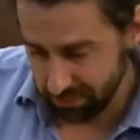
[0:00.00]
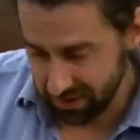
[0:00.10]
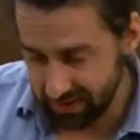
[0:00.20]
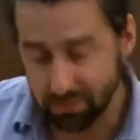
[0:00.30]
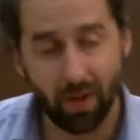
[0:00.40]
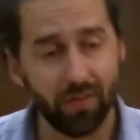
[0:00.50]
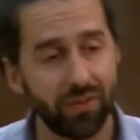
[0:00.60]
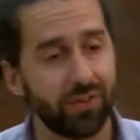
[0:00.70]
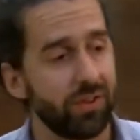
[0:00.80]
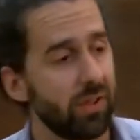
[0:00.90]
six
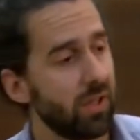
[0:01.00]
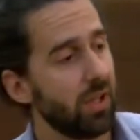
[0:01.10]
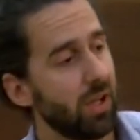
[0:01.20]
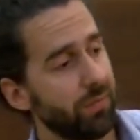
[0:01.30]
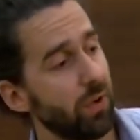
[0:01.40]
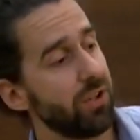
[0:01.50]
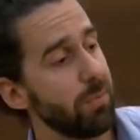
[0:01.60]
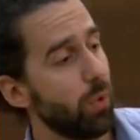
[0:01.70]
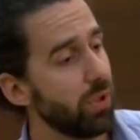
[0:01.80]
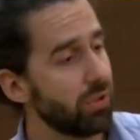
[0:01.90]
months, I followed
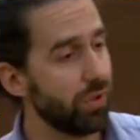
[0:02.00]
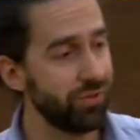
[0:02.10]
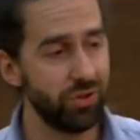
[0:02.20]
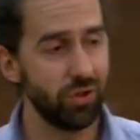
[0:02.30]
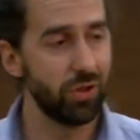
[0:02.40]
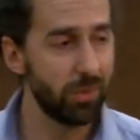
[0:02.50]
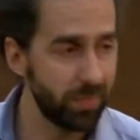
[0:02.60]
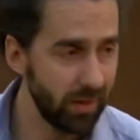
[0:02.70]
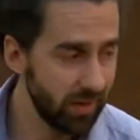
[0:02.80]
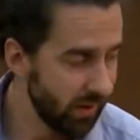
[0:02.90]
him all across Europe